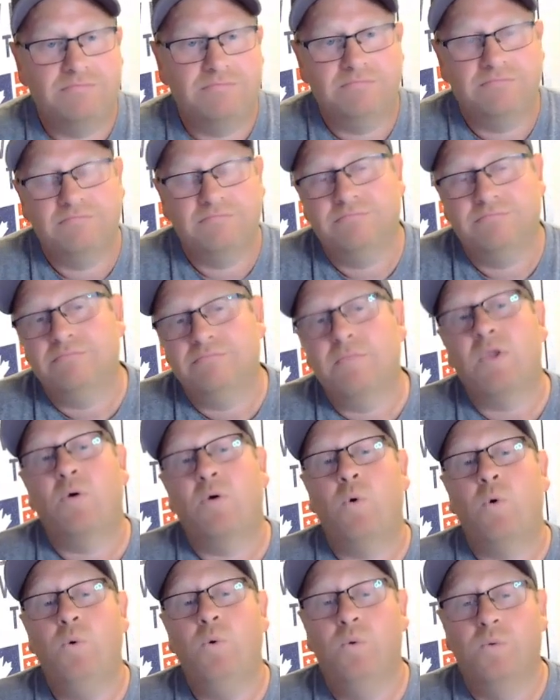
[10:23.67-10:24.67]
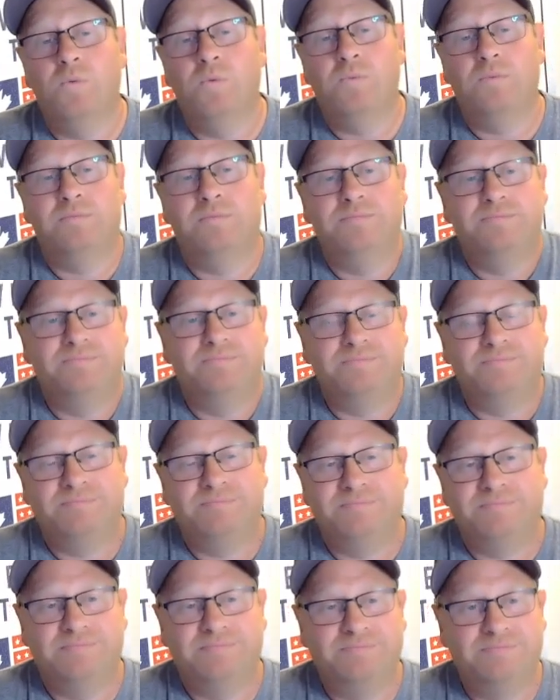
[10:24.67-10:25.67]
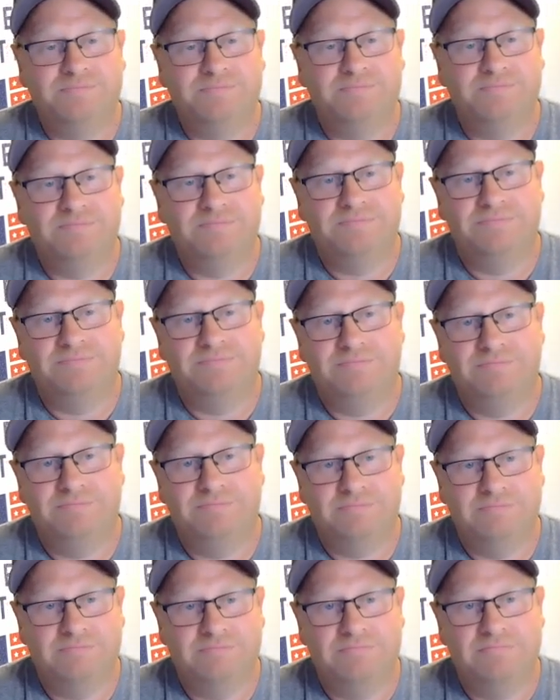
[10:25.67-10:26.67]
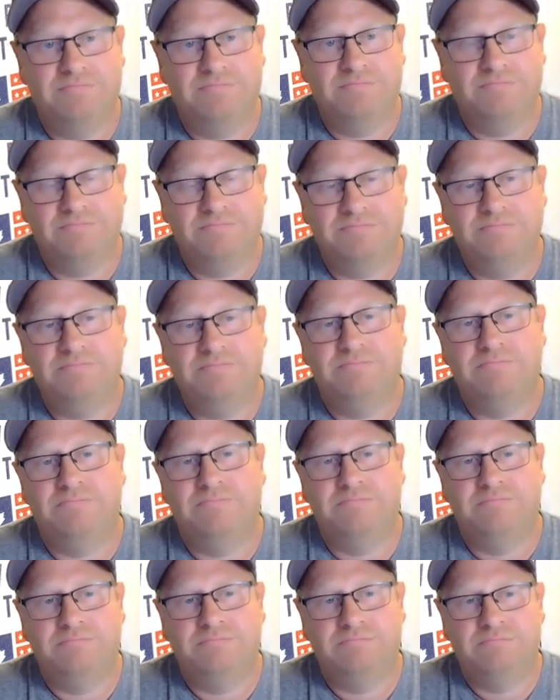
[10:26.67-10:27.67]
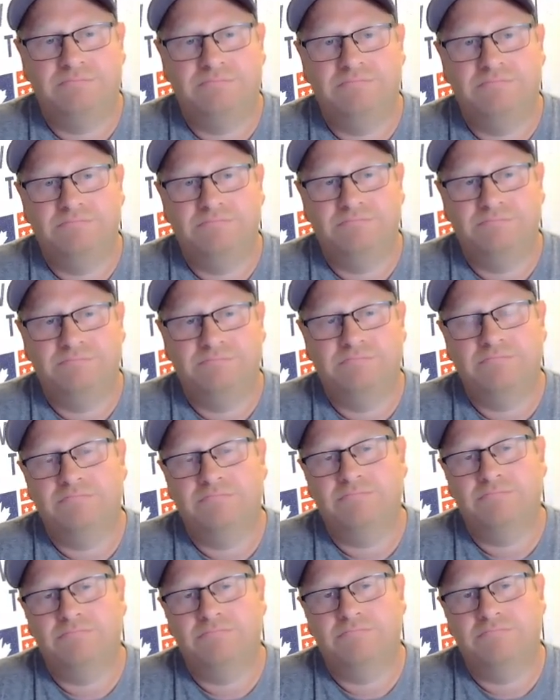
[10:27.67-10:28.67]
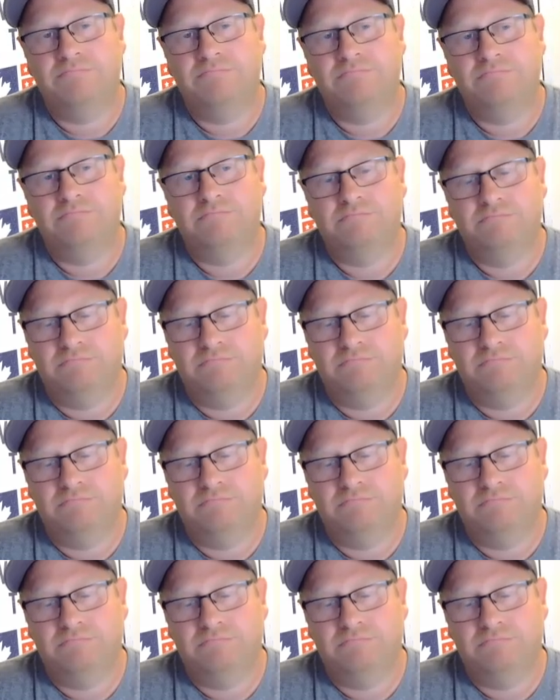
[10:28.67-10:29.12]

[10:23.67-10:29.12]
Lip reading: [no speech]